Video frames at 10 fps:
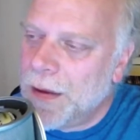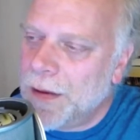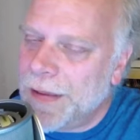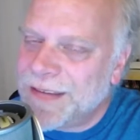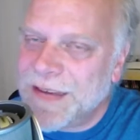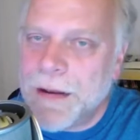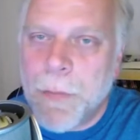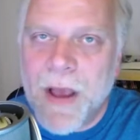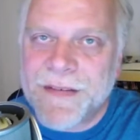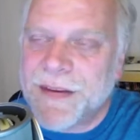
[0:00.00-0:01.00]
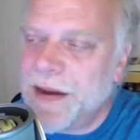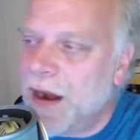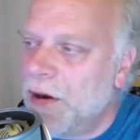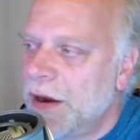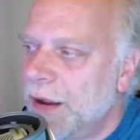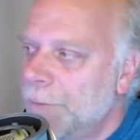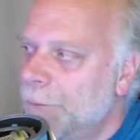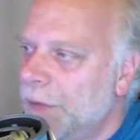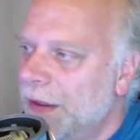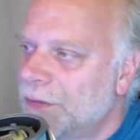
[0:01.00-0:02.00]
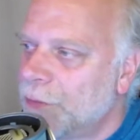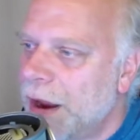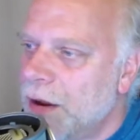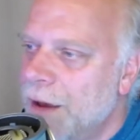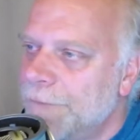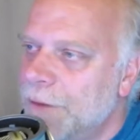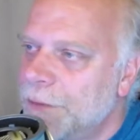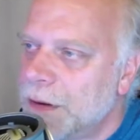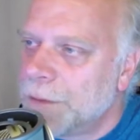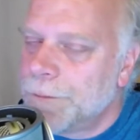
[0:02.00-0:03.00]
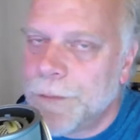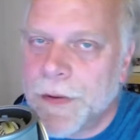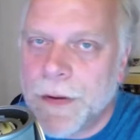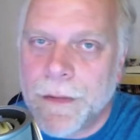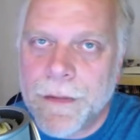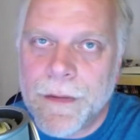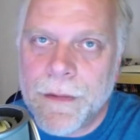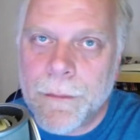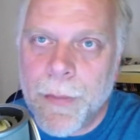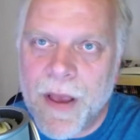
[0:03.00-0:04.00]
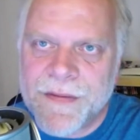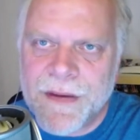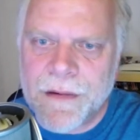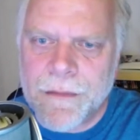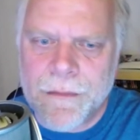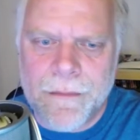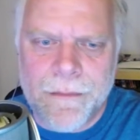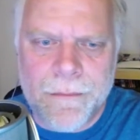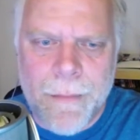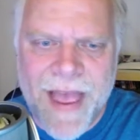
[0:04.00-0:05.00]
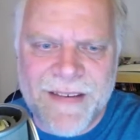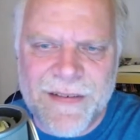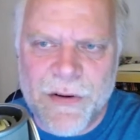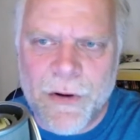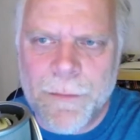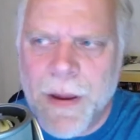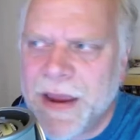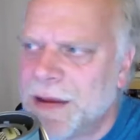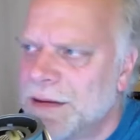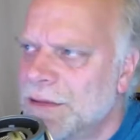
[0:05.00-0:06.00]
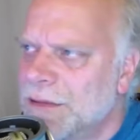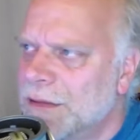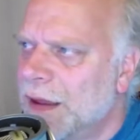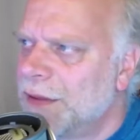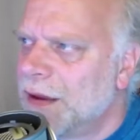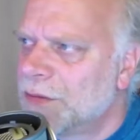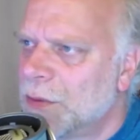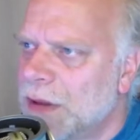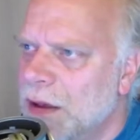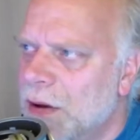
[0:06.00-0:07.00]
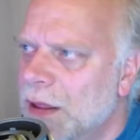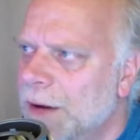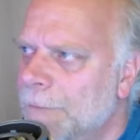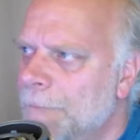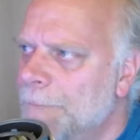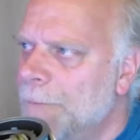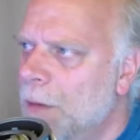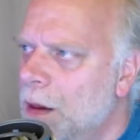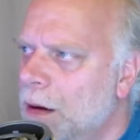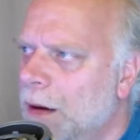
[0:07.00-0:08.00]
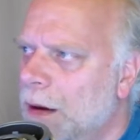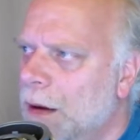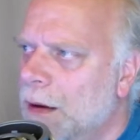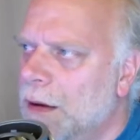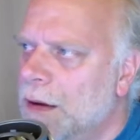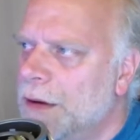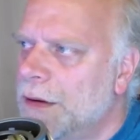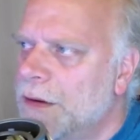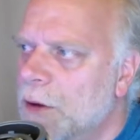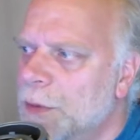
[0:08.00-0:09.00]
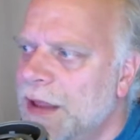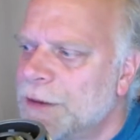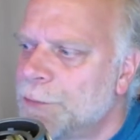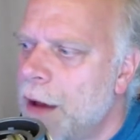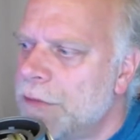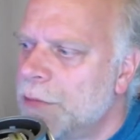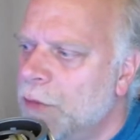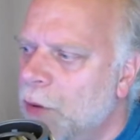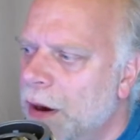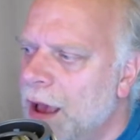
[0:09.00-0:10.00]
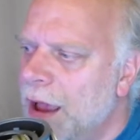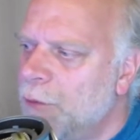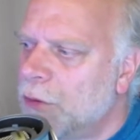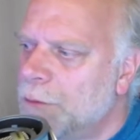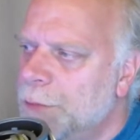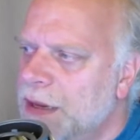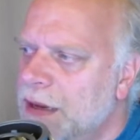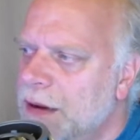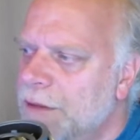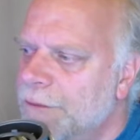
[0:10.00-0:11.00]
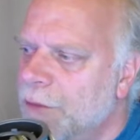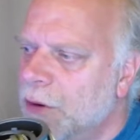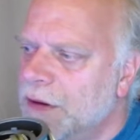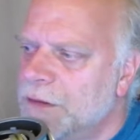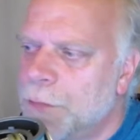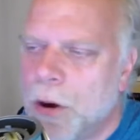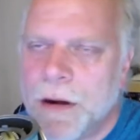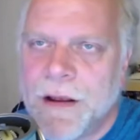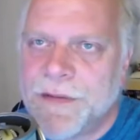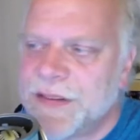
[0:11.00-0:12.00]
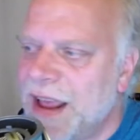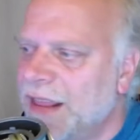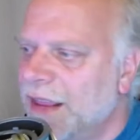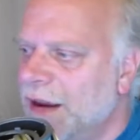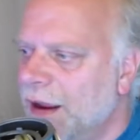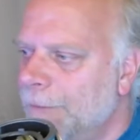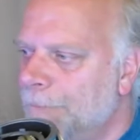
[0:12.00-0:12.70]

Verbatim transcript: That's in the Boston area. It's right off of the Boston Mass Turnpike, I think is what they call it. So, but that's probably where I will be for at least part of Saturday night.